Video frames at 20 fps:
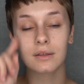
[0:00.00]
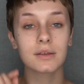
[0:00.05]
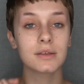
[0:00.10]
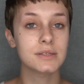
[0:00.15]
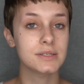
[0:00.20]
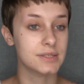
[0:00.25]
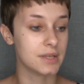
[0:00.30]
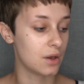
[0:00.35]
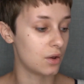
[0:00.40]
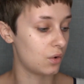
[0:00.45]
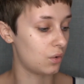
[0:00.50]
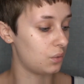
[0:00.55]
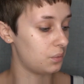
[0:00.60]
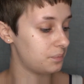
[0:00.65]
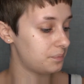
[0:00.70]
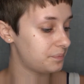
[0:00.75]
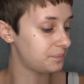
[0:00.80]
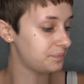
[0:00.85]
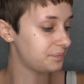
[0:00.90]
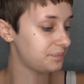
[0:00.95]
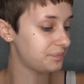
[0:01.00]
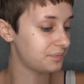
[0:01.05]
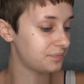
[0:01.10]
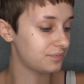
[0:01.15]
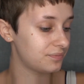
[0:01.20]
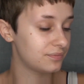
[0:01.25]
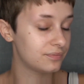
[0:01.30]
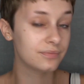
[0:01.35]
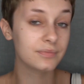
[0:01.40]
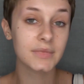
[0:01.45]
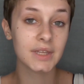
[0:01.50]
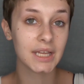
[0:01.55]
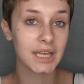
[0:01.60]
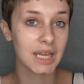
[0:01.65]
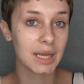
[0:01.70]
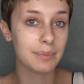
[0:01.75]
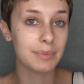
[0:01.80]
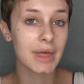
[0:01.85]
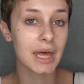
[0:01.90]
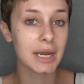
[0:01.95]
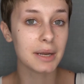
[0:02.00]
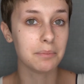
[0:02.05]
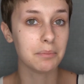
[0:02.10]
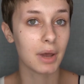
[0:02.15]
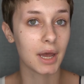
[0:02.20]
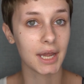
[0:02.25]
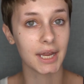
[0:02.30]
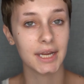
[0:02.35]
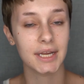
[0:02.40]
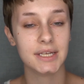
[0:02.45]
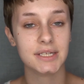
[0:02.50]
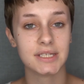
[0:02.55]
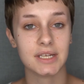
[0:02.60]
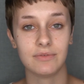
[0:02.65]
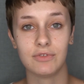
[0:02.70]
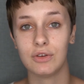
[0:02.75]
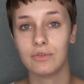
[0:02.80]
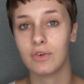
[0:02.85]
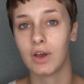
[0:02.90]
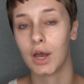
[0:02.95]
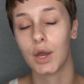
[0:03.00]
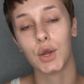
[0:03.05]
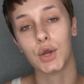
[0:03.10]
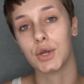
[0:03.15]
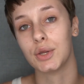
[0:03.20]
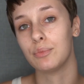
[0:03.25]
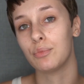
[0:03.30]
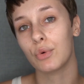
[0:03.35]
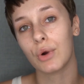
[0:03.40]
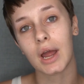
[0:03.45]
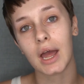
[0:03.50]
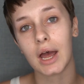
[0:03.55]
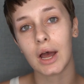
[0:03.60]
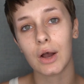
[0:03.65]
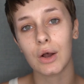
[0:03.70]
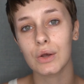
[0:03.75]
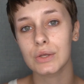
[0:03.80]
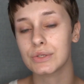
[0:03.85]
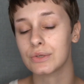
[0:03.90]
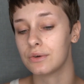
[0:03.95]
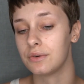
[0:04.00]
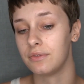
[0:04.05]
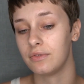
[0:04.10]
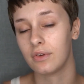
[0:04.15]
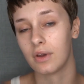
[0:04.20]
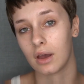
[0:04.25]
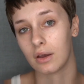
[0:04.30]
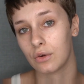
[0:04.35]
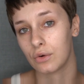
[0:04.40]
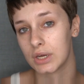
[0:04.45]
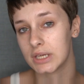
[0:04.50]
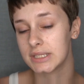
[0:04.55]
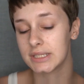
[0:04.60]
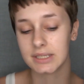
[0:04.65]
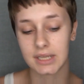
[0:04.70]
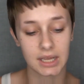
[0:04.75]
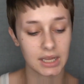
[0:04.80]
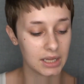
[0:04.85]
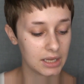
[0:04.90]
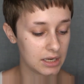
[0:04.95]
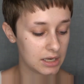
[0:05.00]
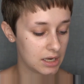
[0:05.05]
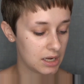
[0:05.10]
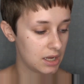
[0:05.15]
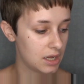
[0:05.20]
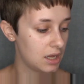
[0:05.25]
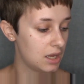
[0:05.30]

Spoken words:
So keep that in mind if you've got good brows or if you've got great skin.